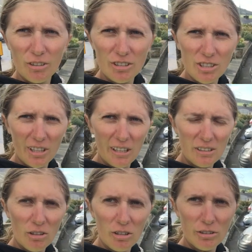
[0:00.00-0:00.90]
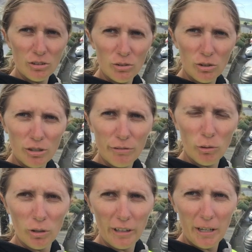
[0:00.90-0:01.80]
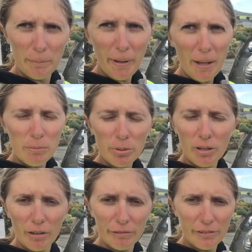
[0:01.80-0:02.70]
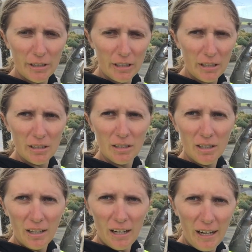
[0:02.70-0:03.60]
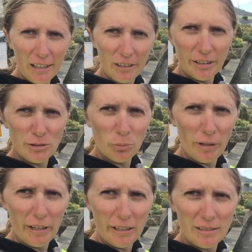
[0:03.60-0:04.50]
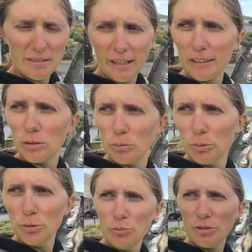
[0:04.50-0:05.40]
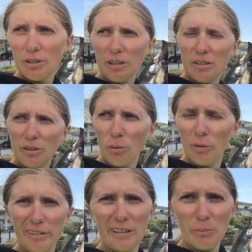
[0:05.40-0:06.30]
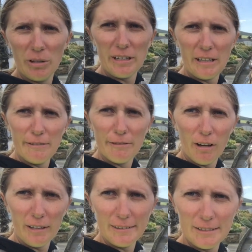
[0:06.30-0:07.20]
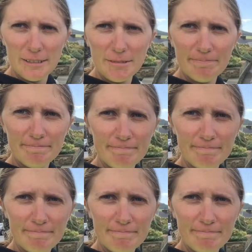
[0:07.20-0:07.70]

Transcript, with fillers: Christian has gone to look for a map of the Ireland Way cycle route, so we'll see what he finds.